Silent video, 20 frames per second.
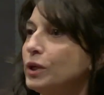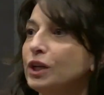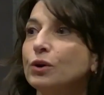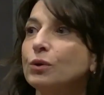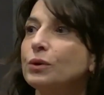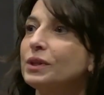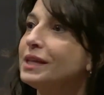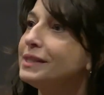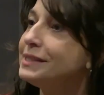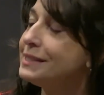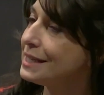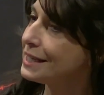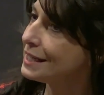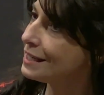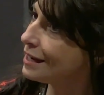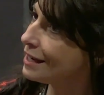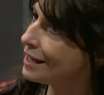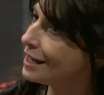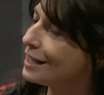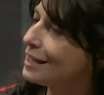We know that
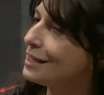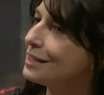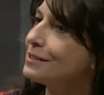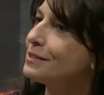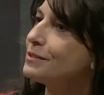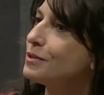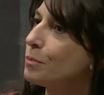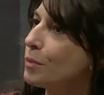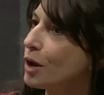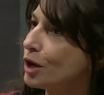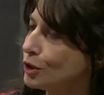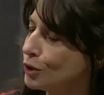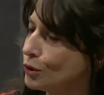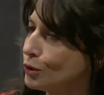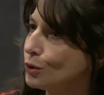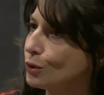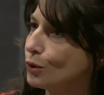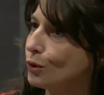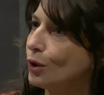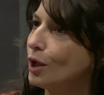DNA is the
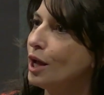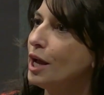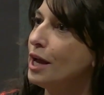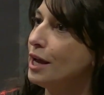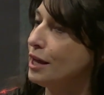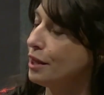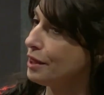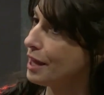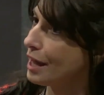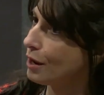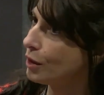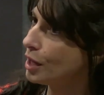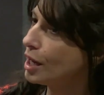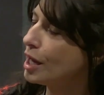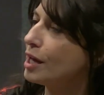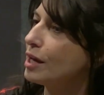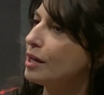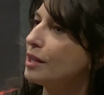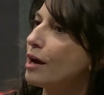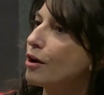molecule that
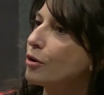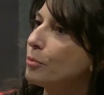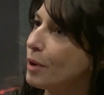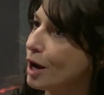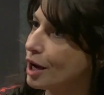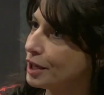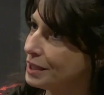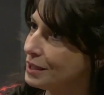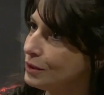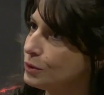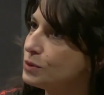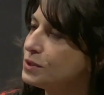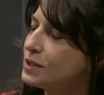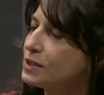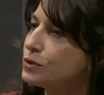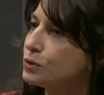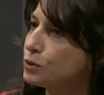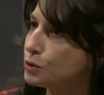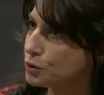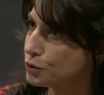our body
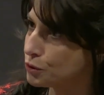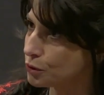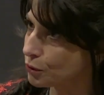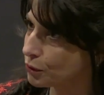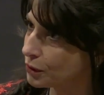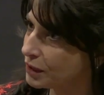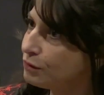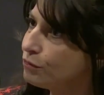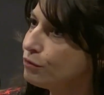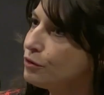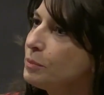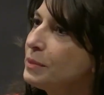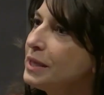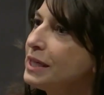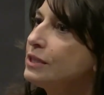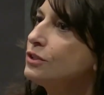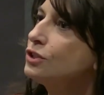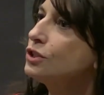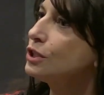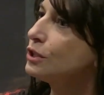uses to store
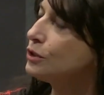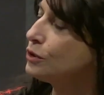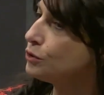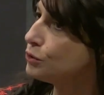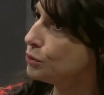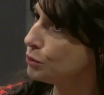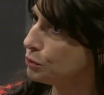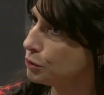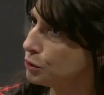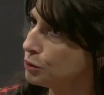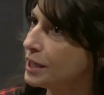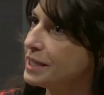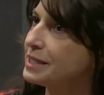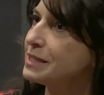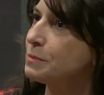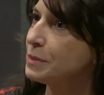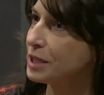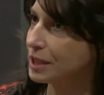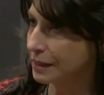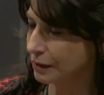information, to
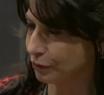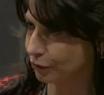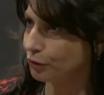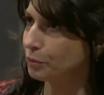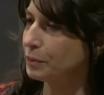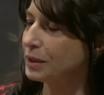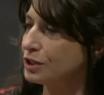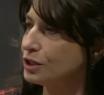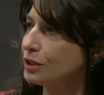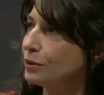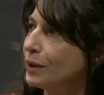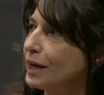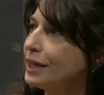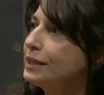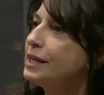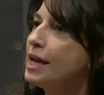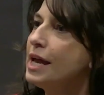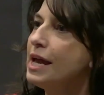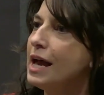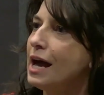transmit information,
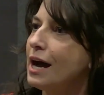right?